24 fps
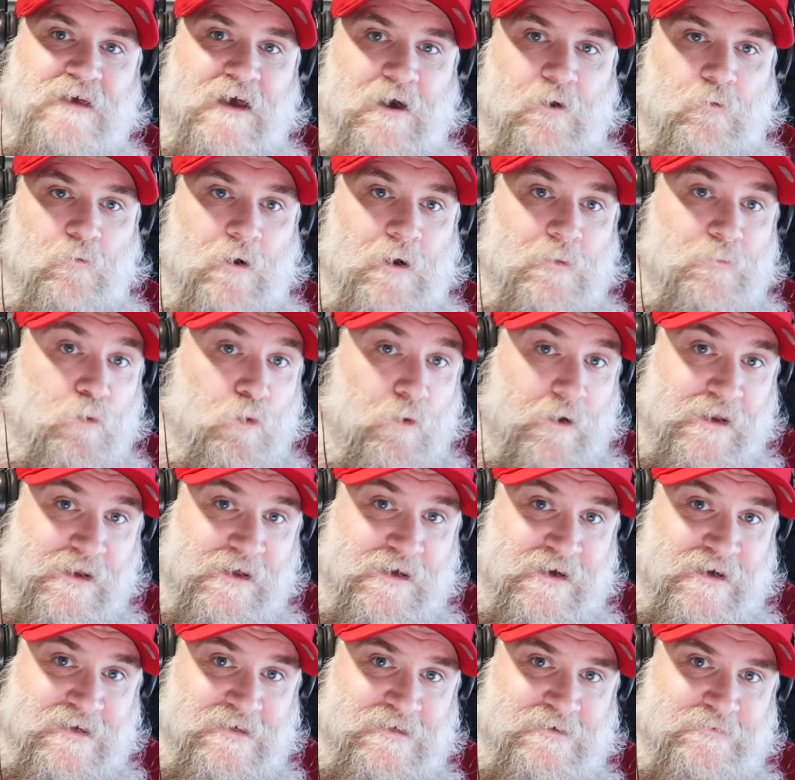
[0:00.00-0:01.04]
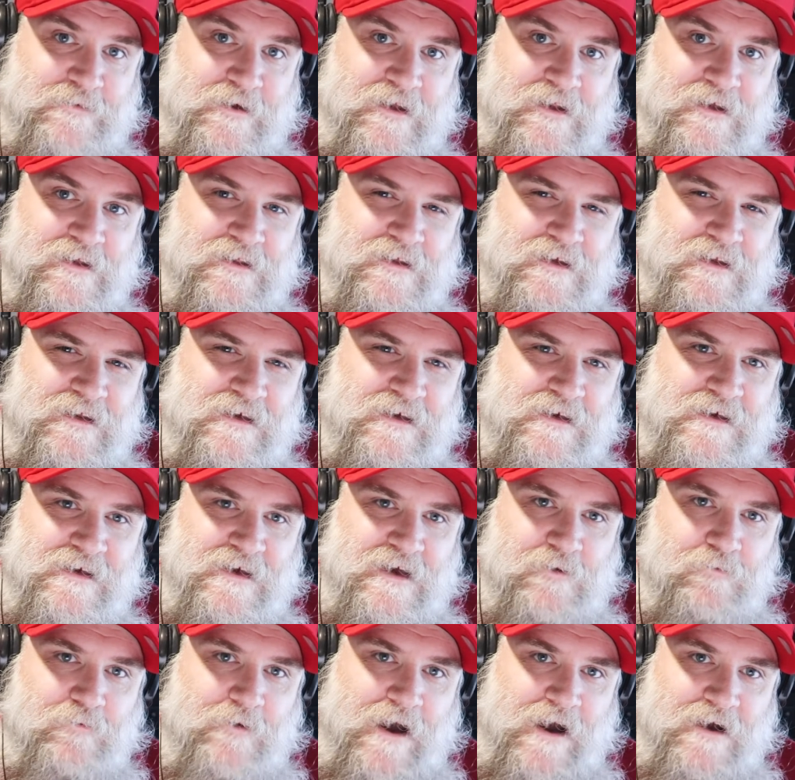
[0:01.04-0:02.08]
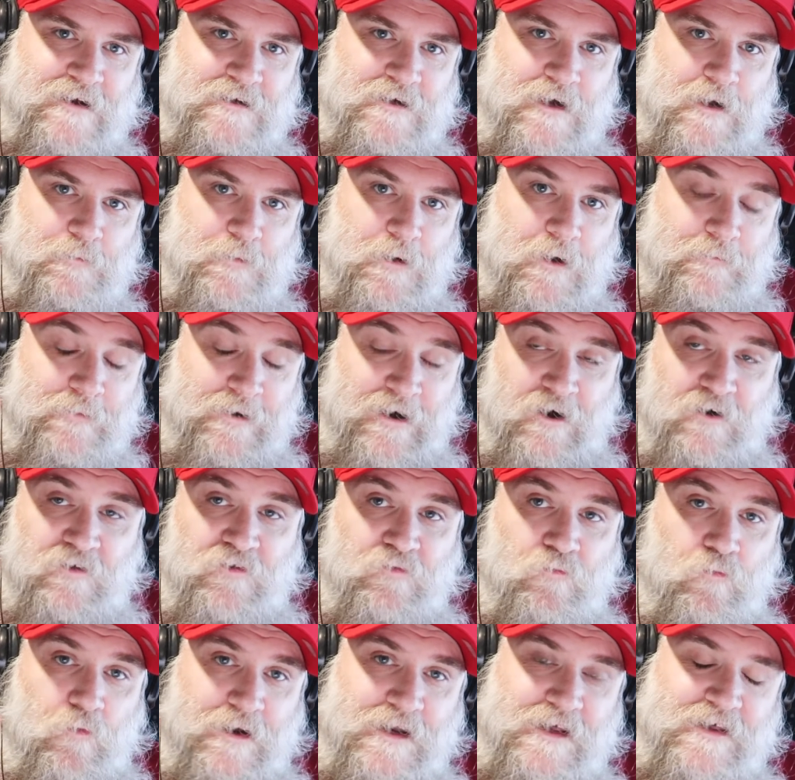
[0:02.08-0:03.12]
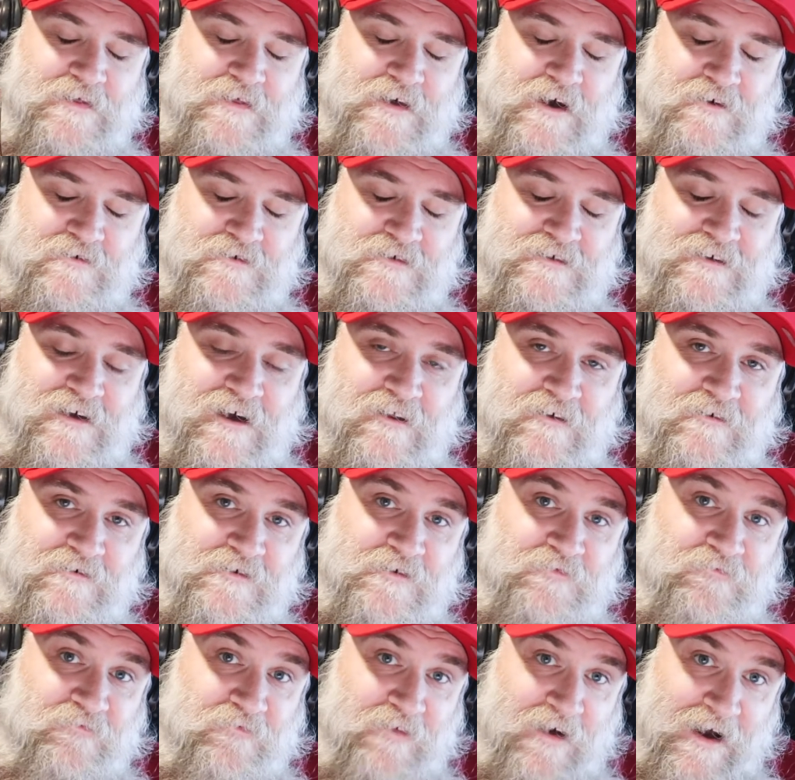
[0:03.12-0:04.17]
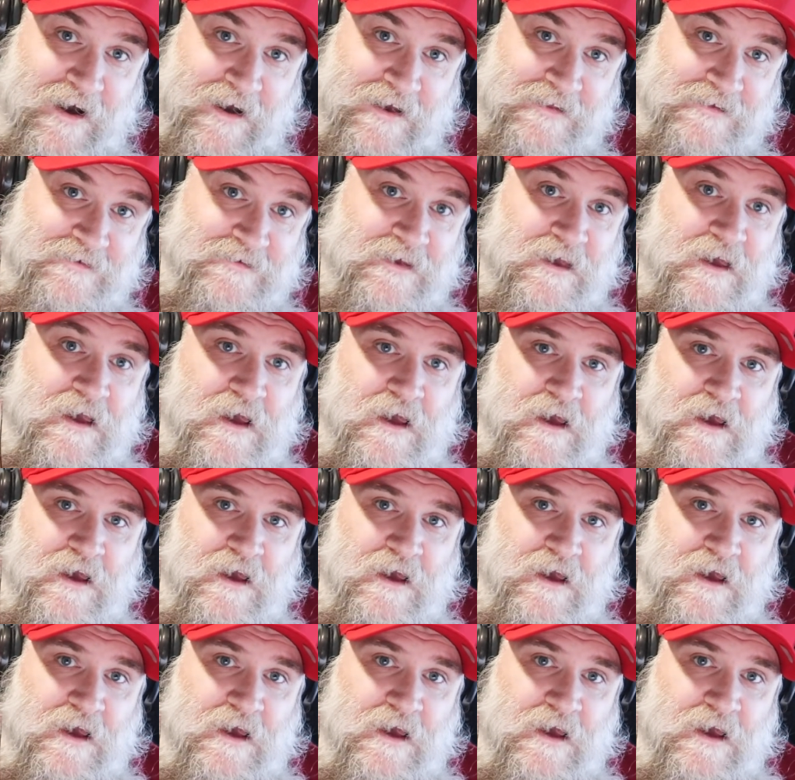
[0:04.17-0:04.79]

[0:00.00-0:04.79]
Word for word: At one point, he estimated that he had racked up about twenty thousand dollars in fines,